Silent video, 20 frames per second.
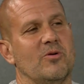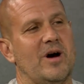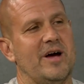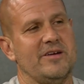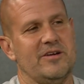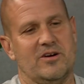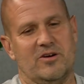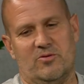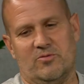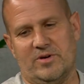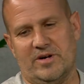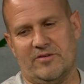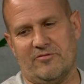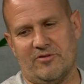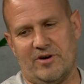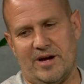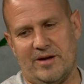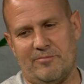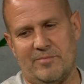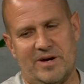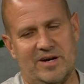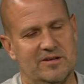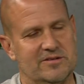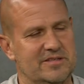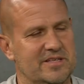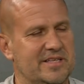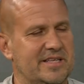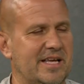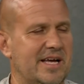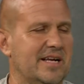I, you know, whenever I metal
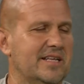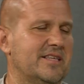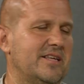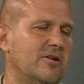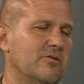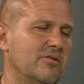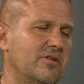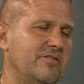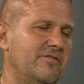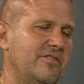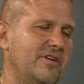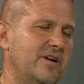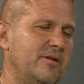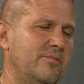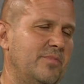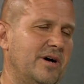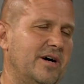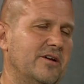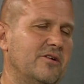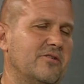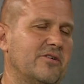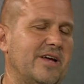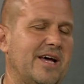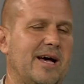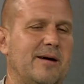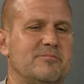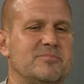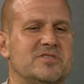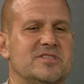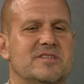detect, I only find bottle mm-hmm.
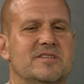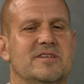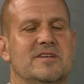caps."